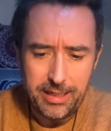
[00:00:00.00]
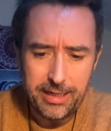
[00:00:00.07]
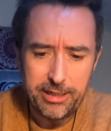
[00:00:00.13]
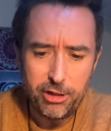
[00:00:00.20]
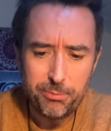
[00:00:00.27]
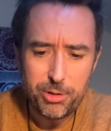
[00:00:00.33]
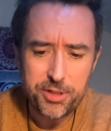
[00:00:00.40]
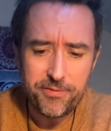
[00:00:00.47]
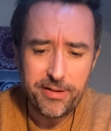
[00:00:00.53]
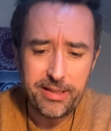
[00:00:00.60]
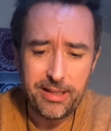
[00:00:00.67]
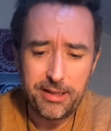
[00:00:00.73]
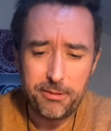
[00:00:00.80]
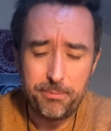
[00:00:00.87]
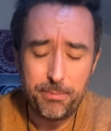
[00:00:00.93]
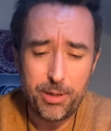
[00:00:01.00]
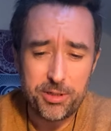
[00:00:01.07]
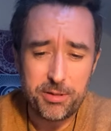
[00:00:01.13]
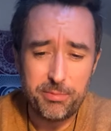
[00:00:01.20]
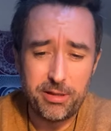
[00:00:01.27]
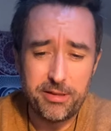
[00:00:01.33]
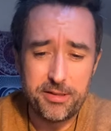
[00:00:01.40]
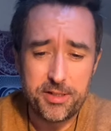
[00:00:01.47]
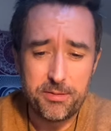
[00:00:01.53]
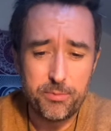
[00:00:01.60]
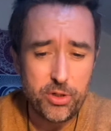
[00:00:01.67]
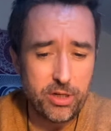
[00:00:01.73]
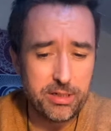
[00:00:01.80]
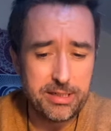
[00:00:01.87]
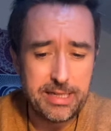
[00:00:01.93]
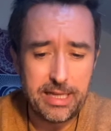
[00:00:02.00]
I almost feel like possibly there's some sort of